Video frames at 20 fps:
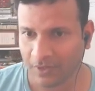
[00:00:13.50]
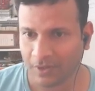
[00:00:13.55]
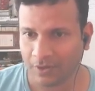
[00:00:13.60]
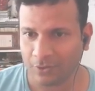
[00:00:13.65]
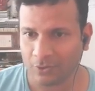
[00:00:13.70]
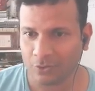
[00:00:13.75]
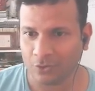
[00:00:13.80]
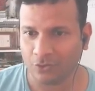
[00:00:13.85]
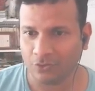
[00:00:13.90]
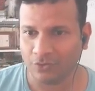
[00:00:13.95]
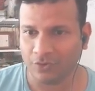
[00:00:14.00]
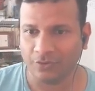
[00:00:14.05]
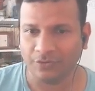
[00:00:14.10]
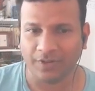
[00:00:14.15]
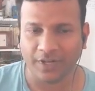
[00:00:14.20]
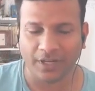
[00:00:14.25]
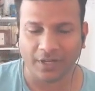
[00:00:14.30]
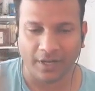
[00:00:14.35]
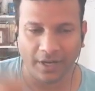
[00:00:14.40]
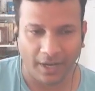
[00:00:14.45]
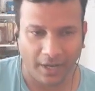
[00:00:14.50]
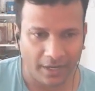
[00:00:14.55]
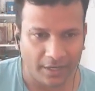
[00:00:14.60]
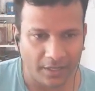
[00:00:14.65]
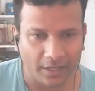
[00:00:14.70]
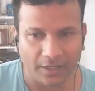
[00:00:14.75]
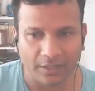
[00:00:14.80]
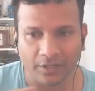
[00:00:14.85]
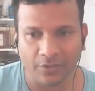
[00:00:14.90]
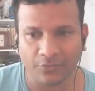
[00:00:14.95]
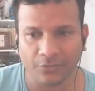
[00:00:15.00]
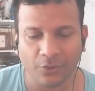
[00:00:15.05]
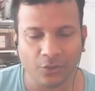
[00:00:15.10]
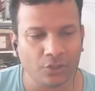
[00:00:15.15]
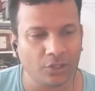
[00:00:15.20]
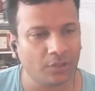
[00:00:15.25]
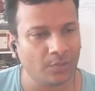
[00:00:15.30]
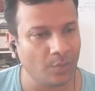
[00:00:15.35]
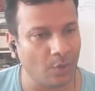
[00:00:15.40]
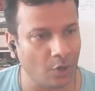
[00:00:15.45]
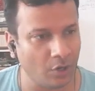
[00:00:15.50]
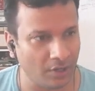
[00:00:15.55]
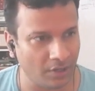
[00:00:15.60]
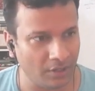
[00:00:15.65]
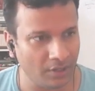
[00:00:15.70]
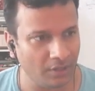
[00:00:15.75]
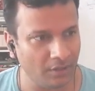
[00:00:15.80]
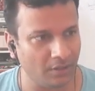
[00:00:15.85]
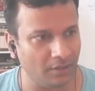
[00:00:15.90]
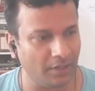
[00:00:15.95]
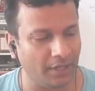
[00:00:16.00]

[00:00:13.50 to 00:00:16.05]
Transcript: So when we train a diffusion model,